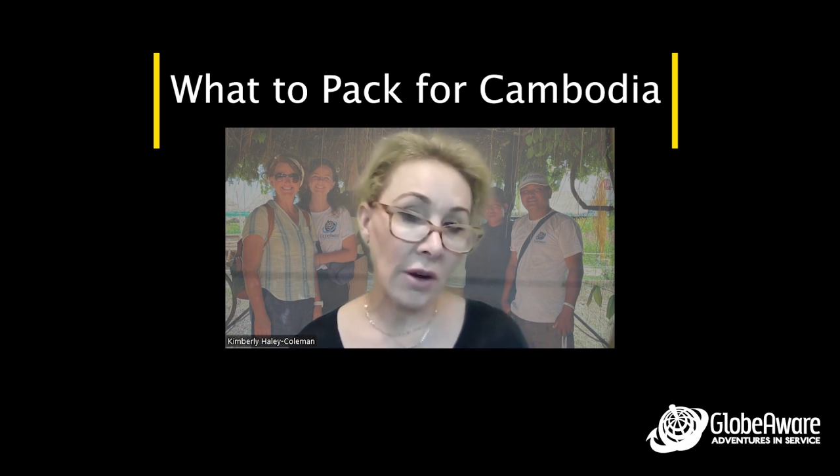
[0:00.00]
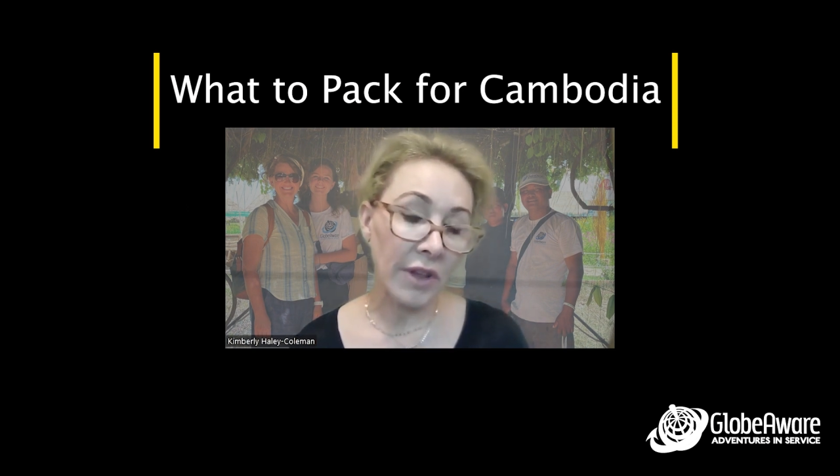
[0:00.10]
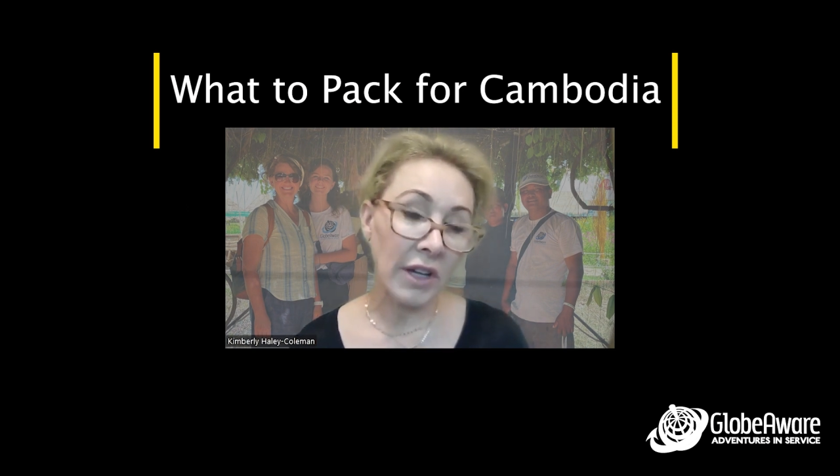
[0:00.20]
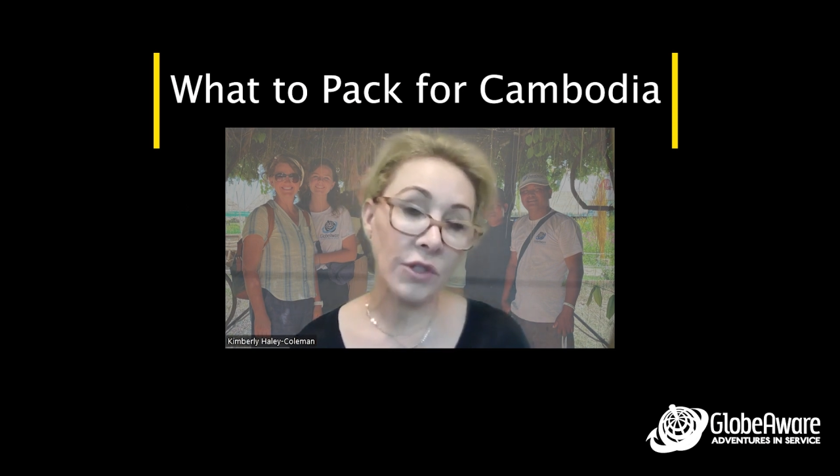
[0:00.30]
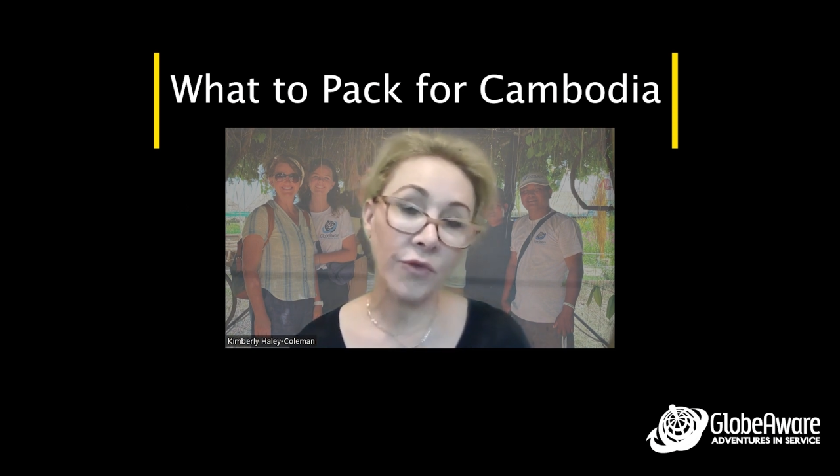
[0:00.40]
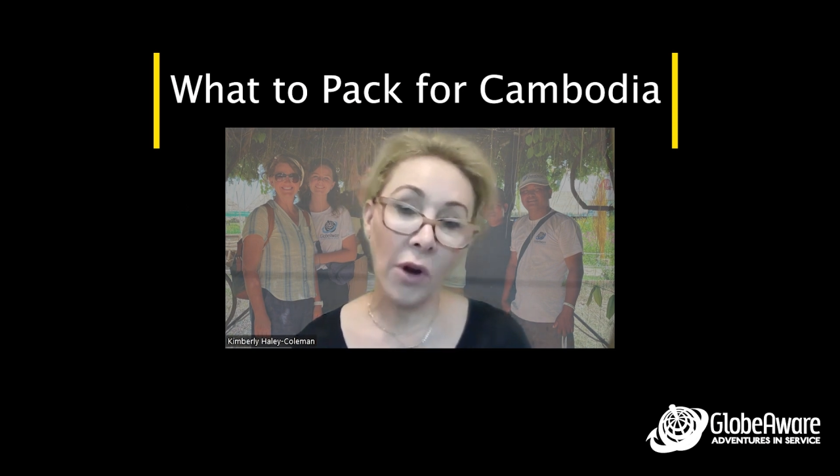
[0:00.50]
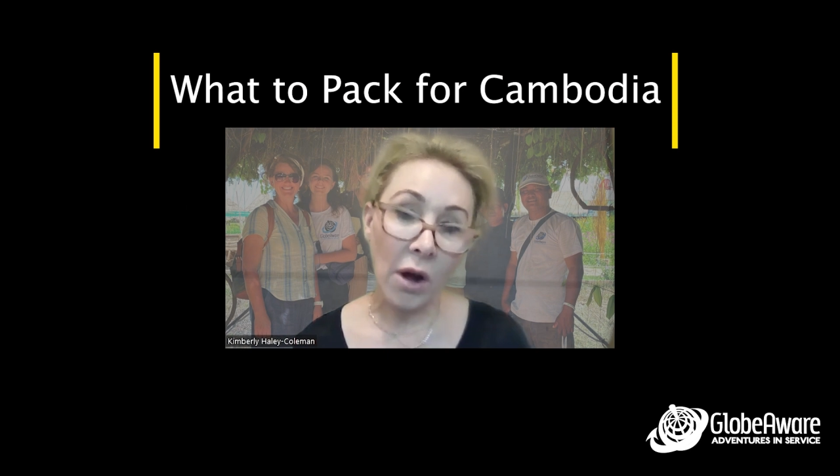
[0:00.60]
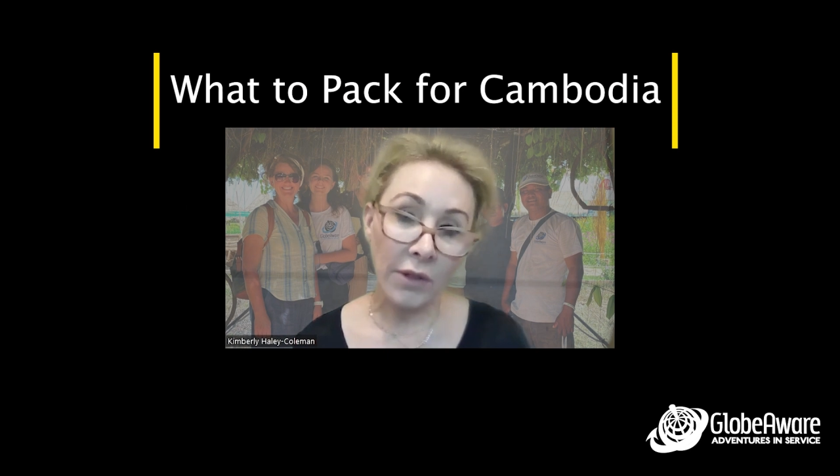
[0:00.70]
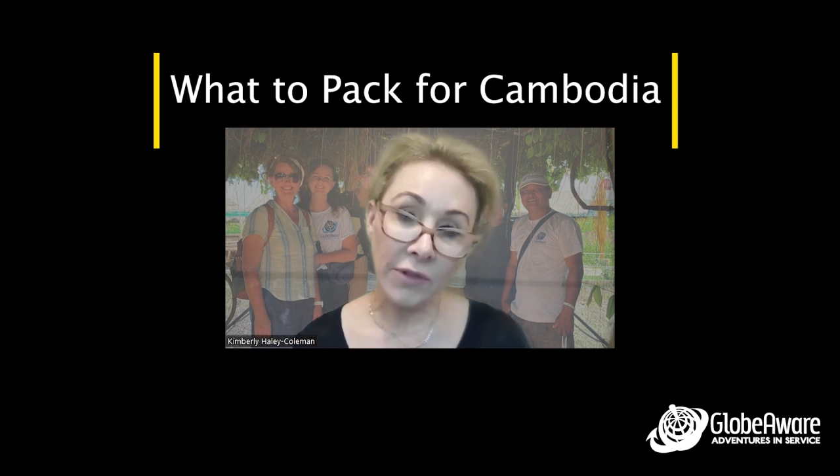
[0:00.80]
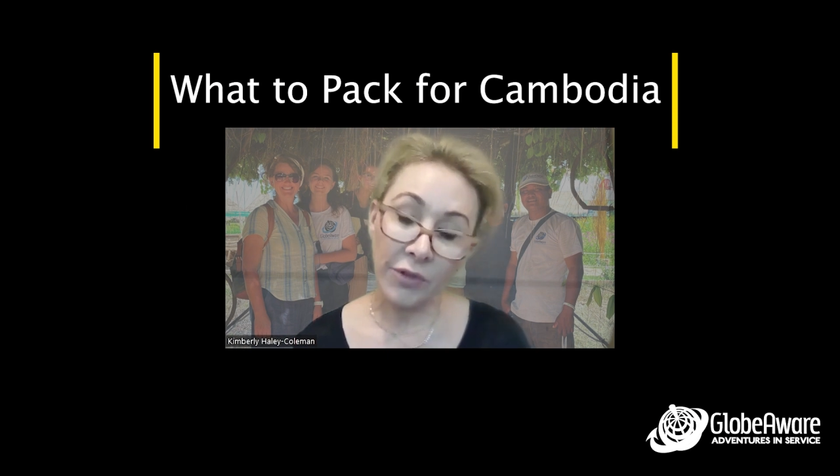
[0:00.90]
don't think it's
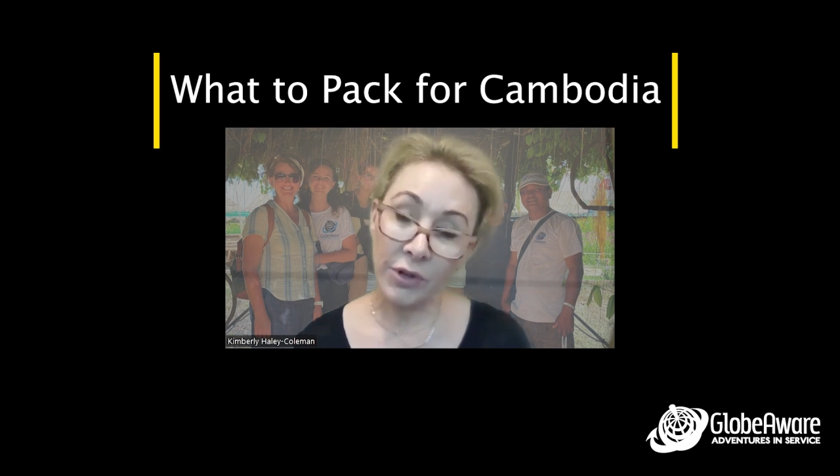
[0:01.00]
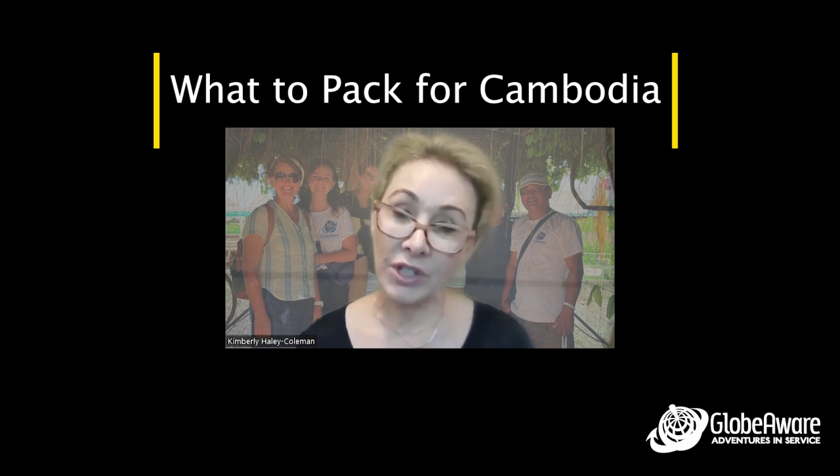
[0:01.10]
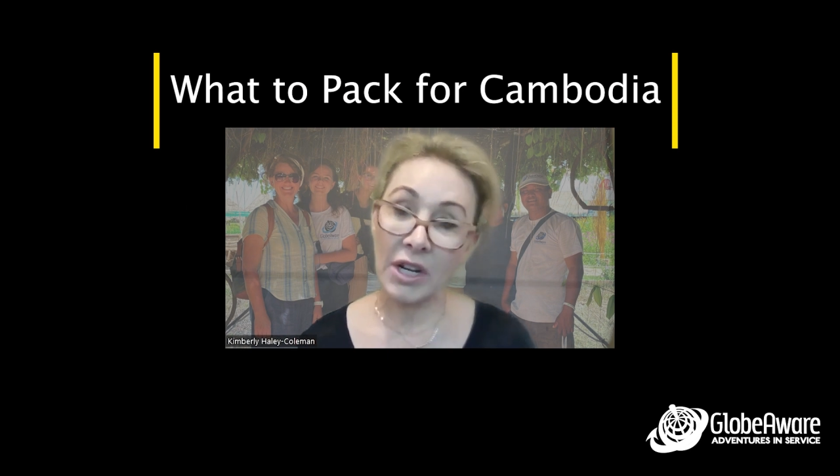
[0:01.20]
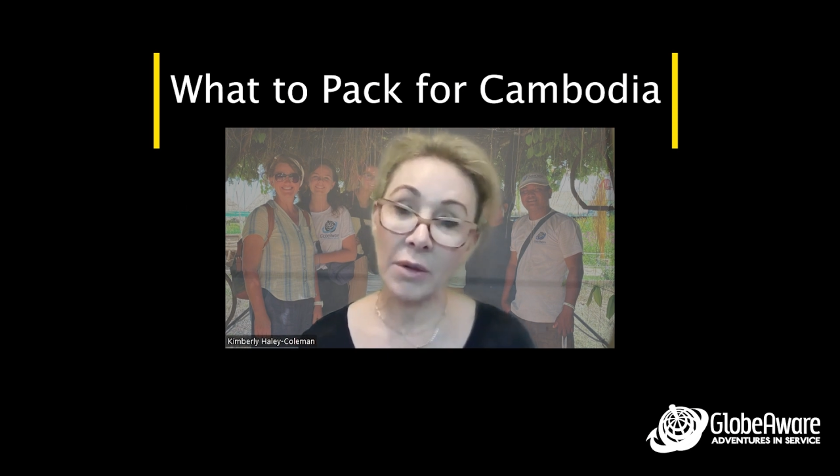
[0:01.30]
fraud the first